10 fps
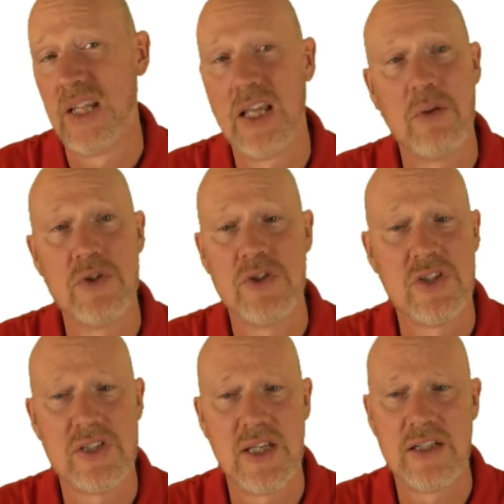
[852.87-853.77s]
It was
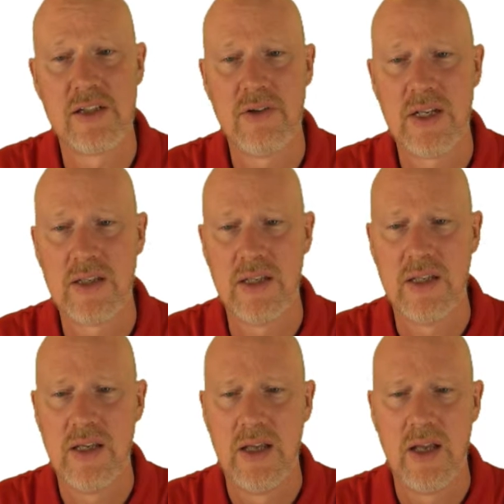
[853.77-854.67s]
just set incorrectly,
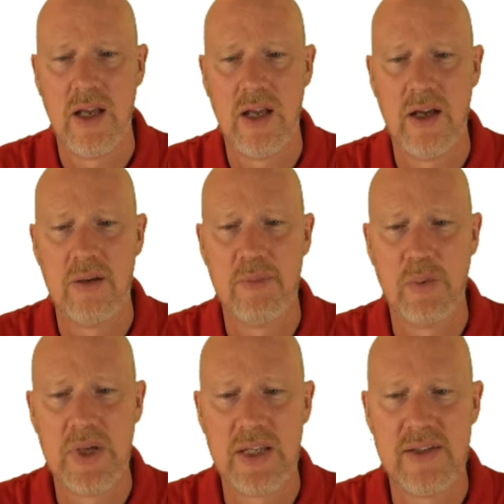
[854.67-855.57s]
but
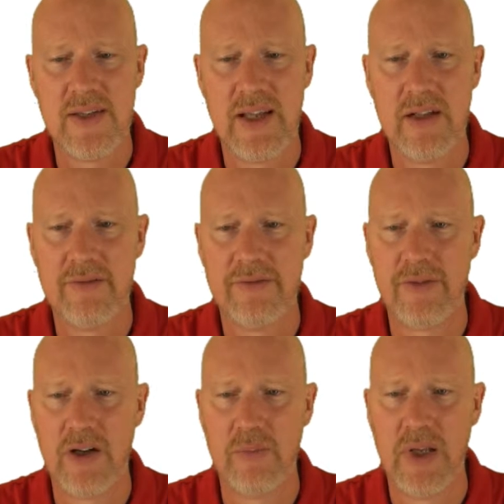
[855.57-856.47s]
we can tell
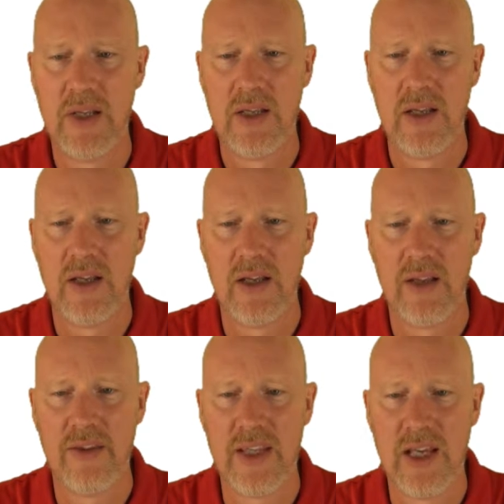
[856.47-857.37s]
from
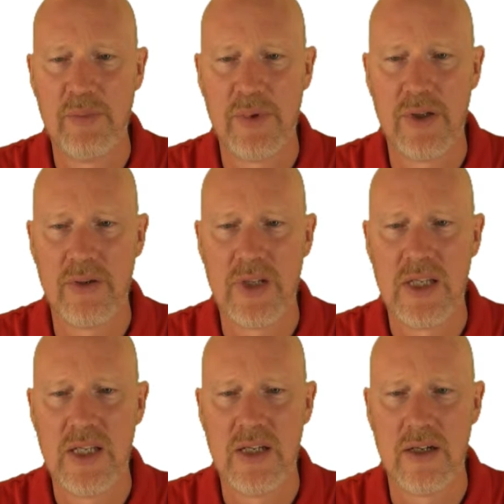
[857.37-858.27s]
the upload
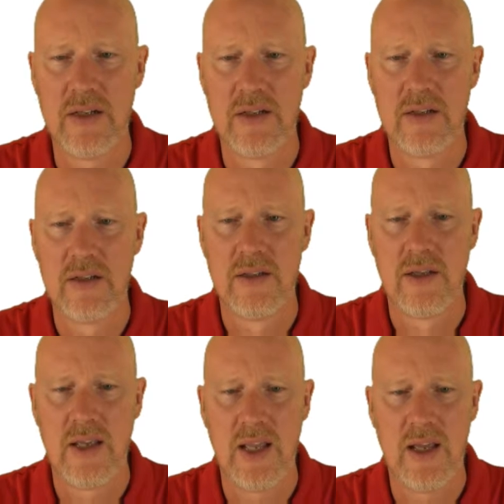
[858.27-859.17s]
here
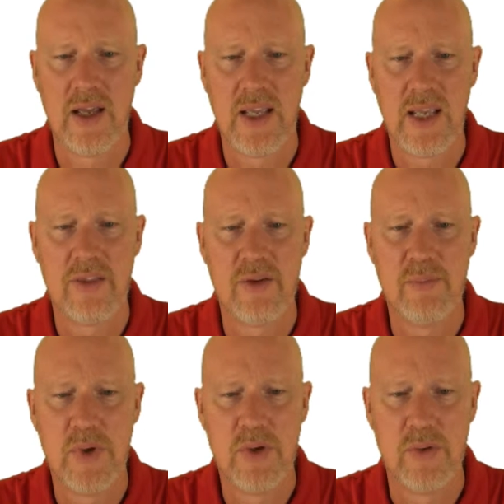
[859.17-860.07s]
and the
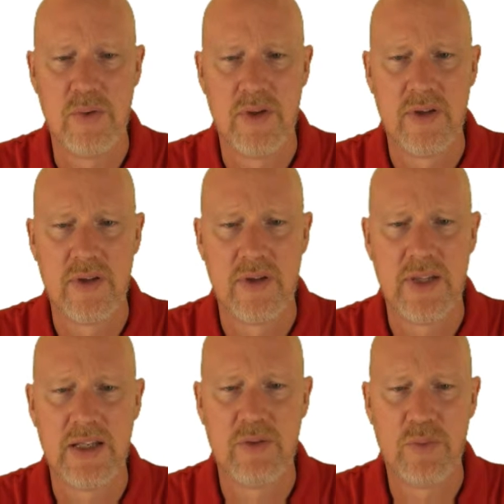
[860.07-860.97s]
mode
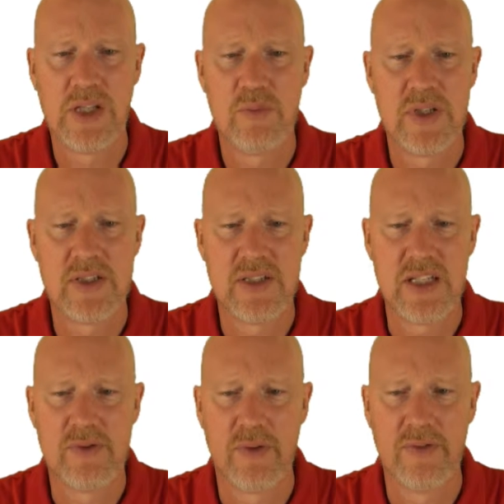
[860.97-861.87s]
that it really was
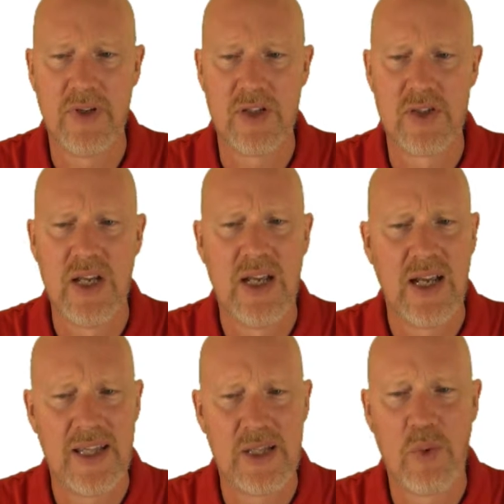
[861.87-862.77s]
stage 4 finish.
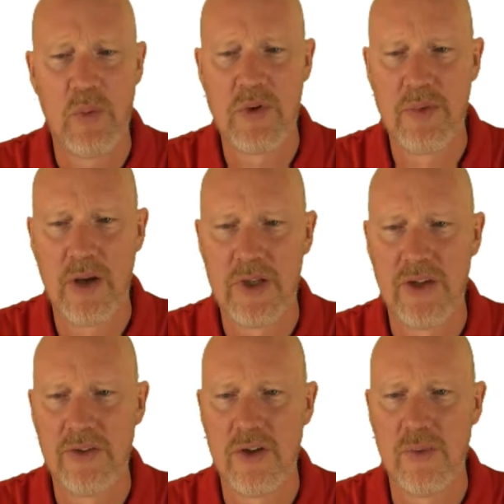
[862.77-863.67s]
And then what we probably
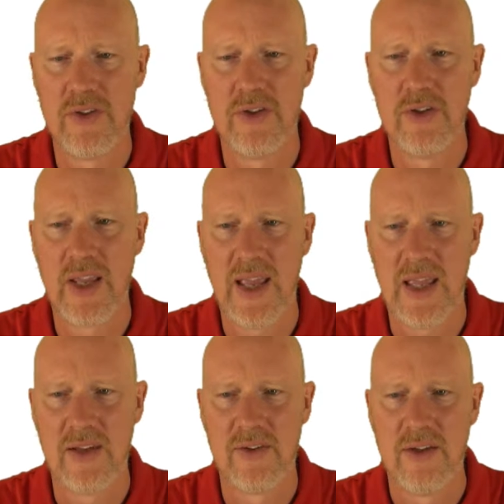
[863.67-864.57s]
also do is look
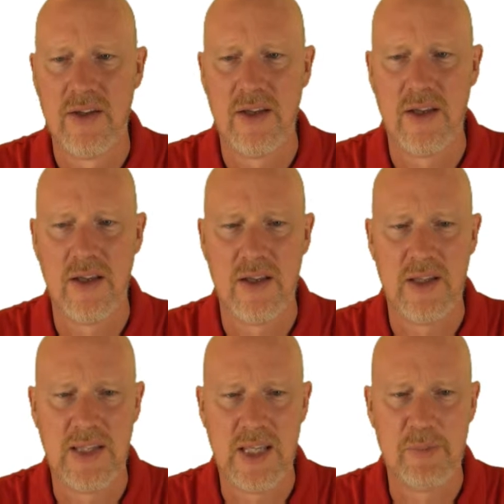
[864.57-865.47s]
at
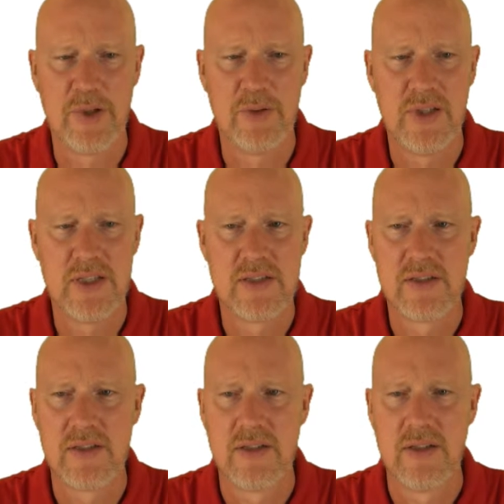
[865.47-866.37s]
in the upload list